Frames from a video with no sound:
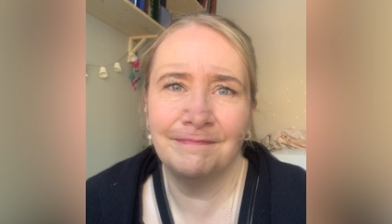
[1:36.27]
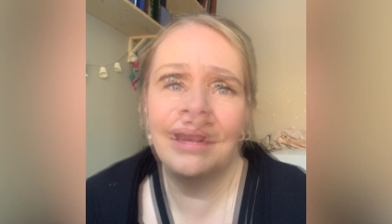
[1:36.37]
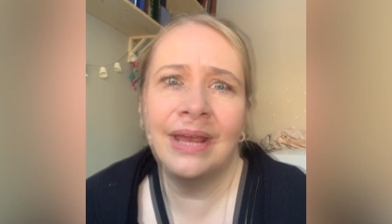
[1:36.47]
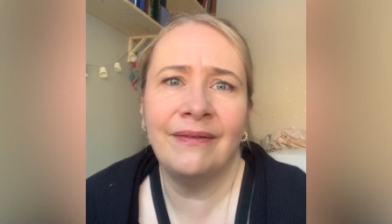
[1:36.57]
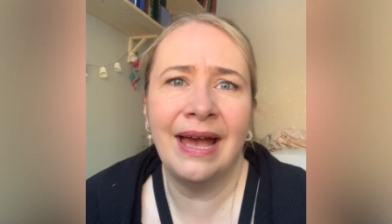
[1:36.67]

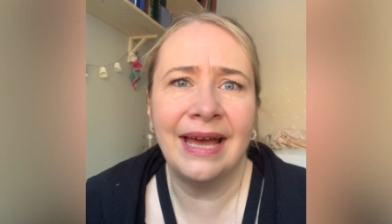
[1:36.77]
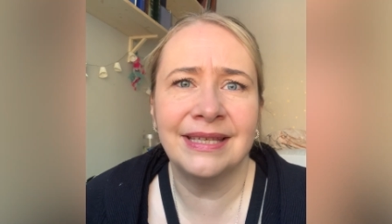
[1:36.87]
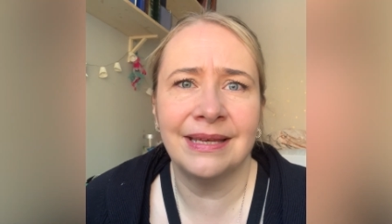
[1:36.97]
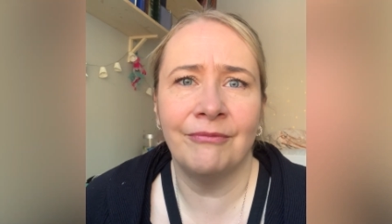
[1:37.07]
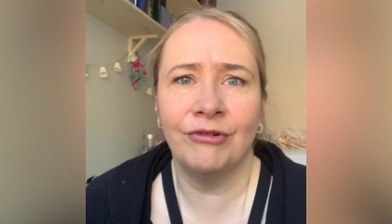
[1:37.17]
I've
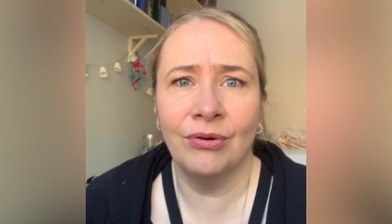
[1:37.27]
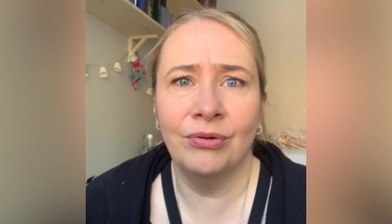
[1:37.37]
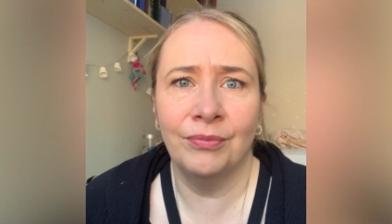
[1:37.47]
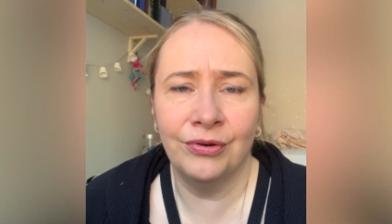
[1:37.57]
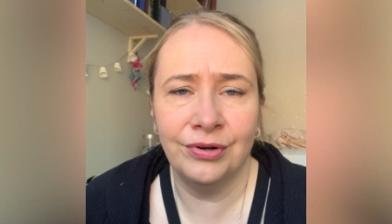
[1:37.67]
had some
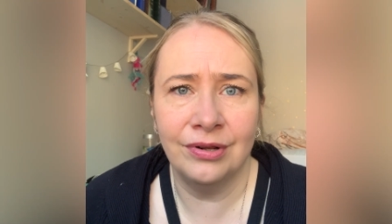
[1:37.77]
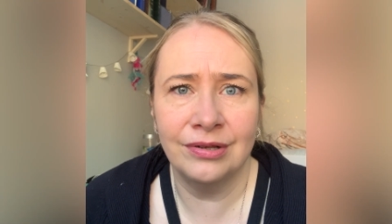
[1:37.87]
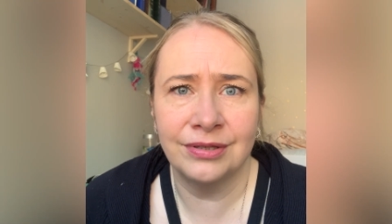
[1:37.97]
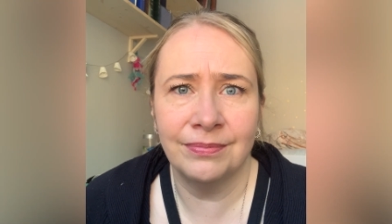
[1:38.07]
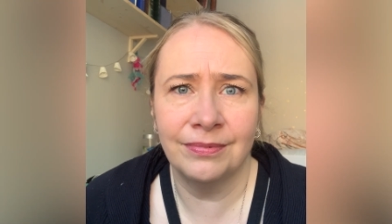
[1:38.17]
role
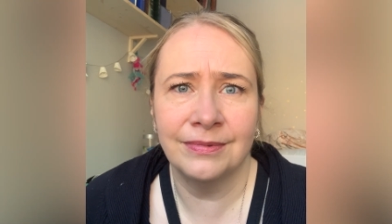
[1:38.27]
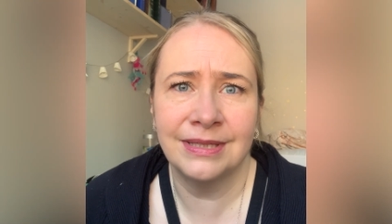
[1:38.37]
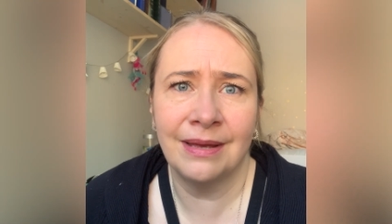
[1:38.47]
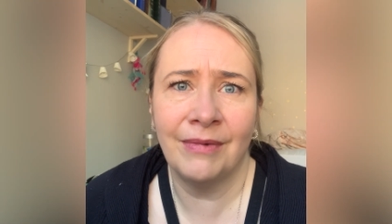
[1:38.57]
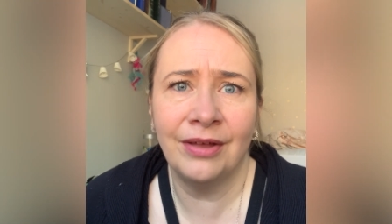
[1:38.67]
models,
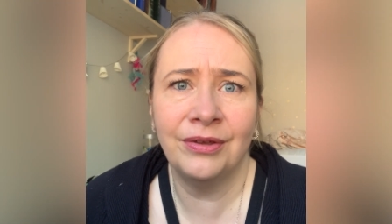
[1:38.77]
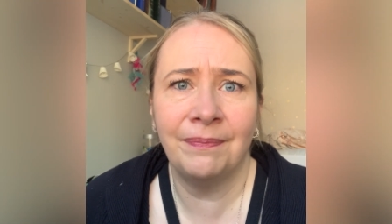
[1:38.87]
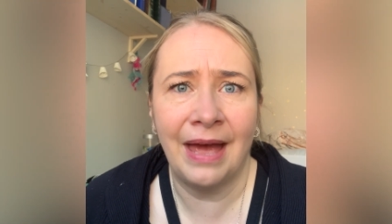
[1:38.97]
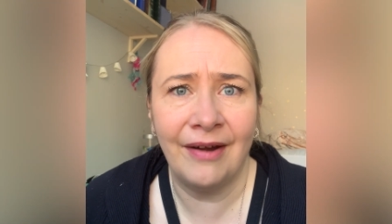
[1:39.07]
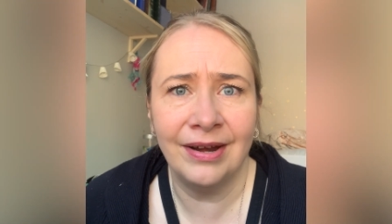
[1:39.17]
some other
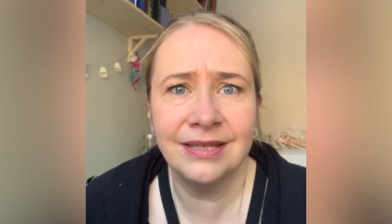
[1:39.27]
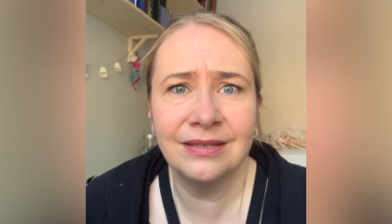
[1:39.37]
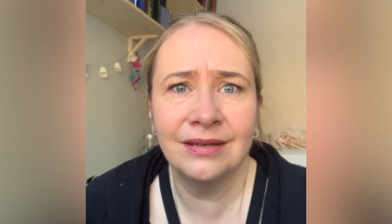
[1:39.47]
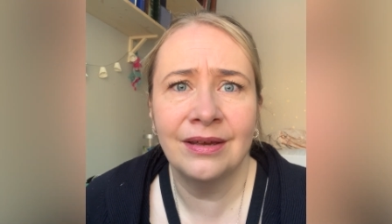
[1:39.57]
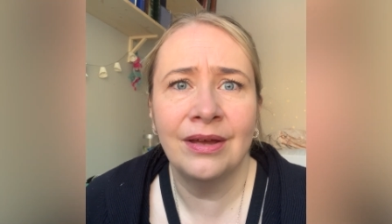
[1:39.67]

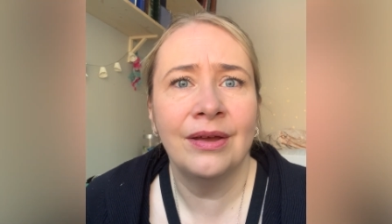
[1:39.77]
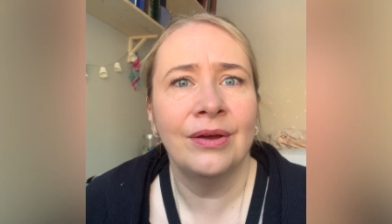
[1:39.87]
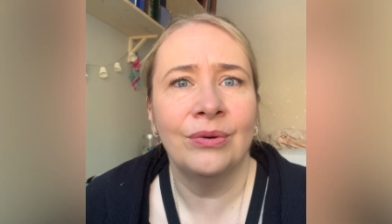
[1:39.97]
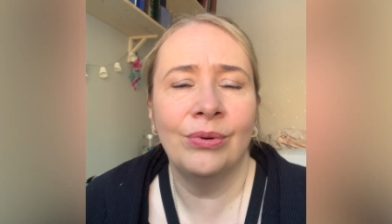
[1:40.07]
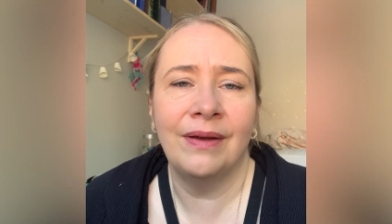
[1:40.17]
parents
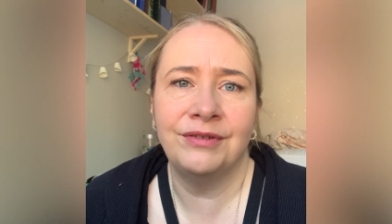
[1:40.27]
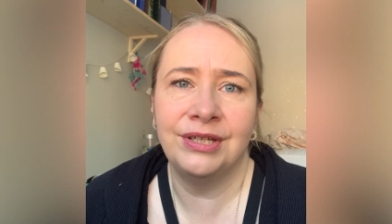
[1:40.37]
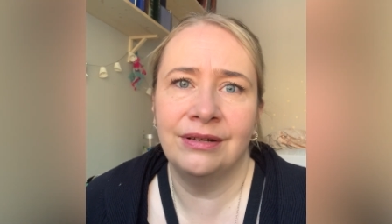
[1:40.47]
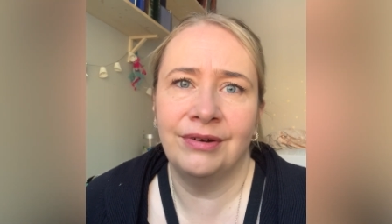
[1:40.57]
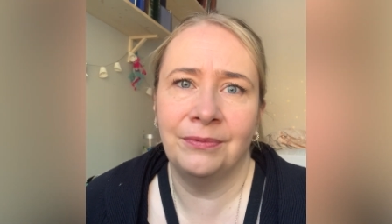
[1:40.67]
who have
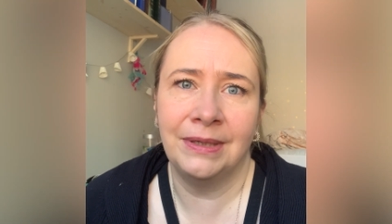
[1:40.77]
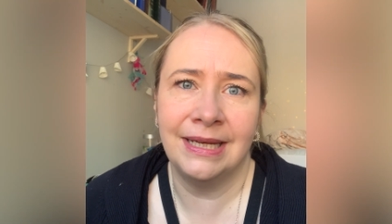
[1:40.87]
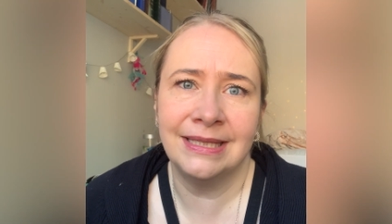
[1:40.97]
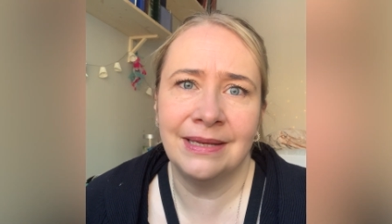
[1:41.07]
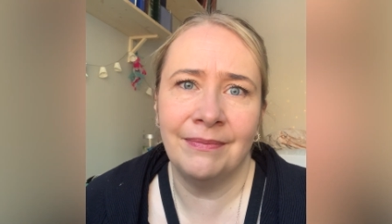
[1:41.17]
children with
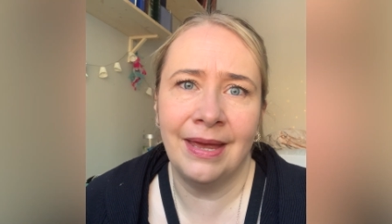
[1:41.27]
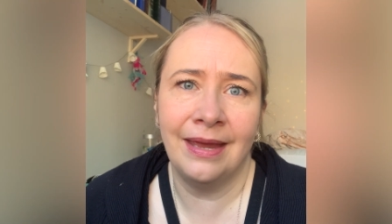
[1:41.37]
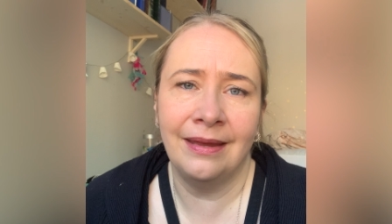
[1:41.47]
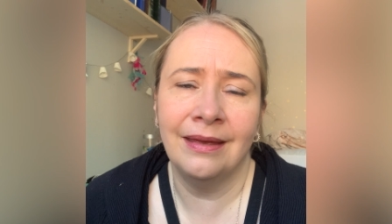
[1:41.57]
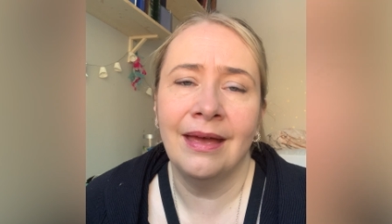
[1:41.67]

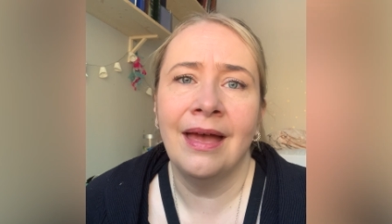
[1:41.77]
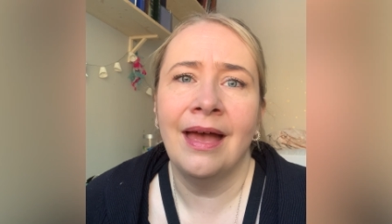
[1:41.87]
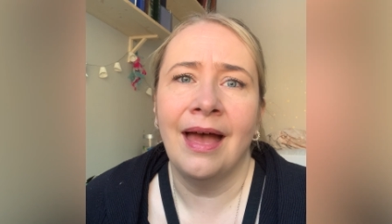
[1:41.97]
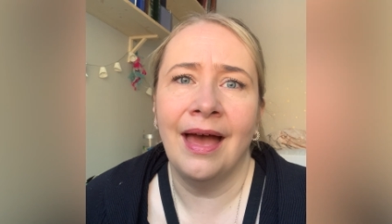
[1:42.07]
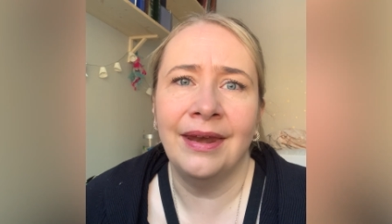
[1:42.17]
SMA,
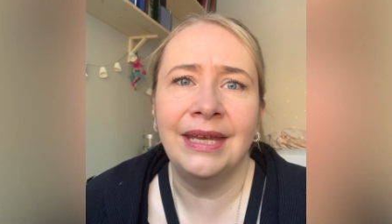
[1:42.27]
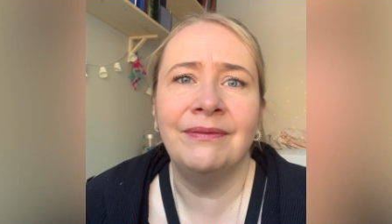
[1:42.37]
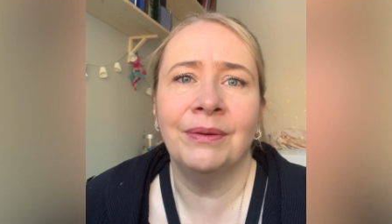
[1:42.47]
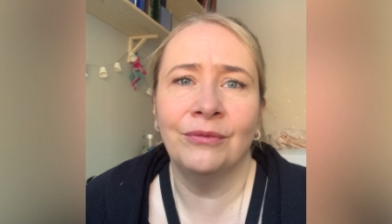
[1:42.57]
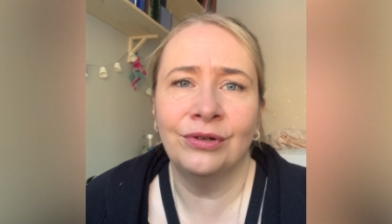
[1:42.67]
and
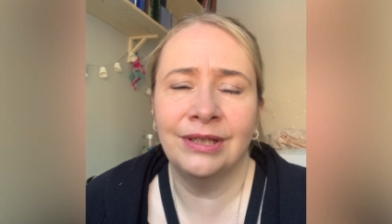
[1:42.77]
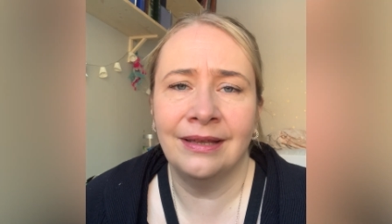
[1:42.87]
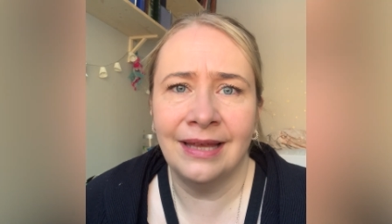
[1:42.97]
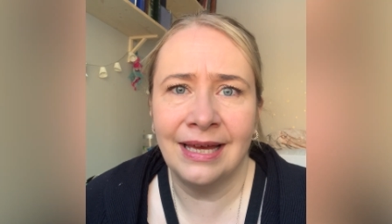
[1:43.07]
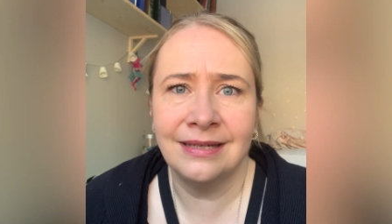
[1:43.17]
even more
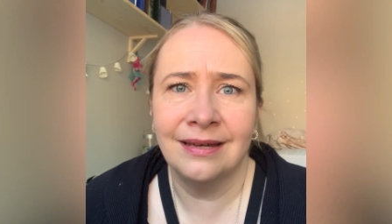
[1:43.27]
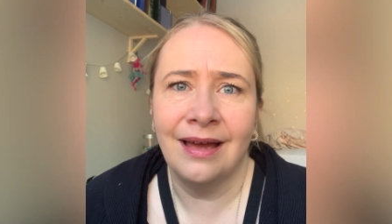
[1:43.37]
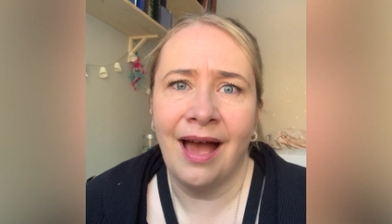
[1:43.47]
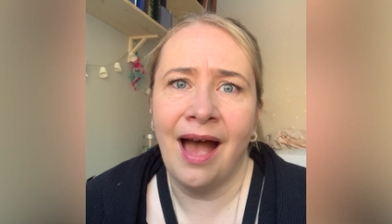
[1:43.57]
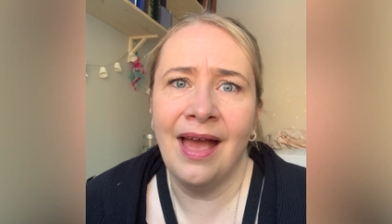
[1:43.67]
than that,
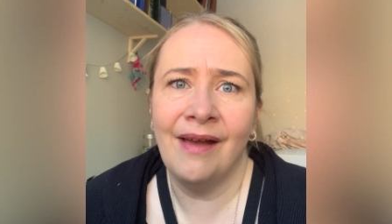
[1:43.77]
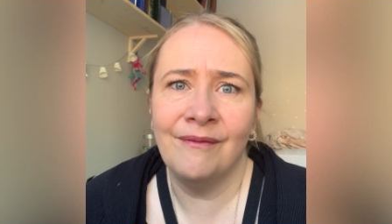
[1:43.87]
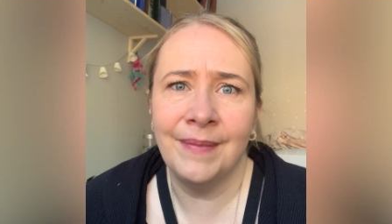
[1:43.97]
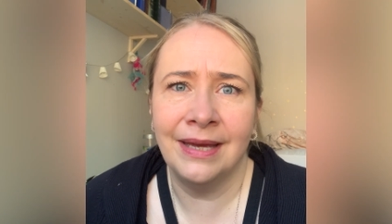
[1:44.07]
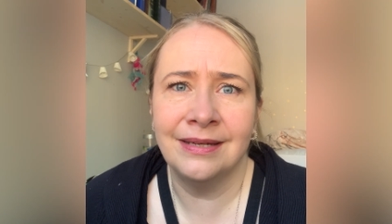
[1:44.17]
I
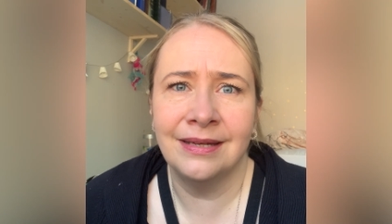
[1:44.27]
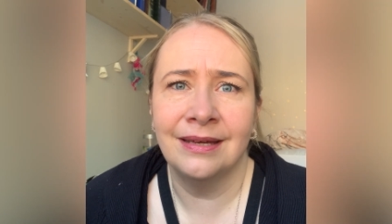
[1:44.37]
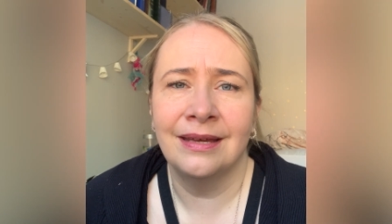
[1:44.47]
have met